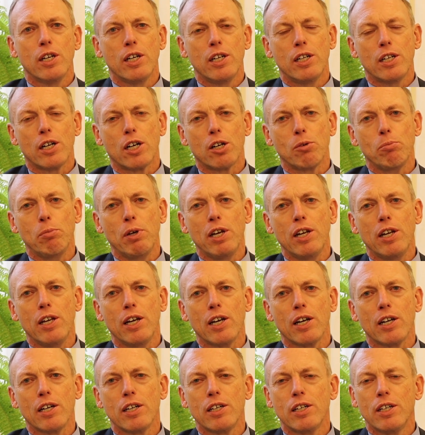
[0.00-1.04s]
in
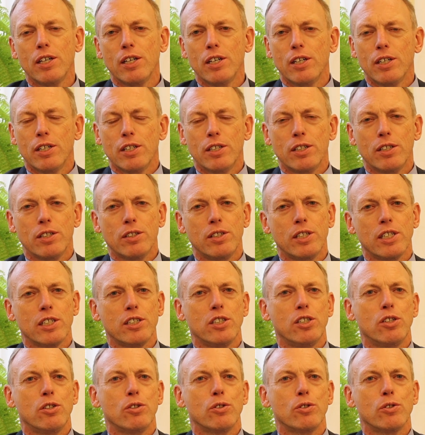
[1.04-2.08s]
Armenia,
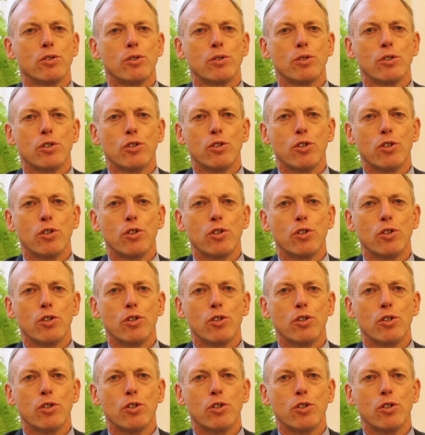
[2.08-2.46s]
that you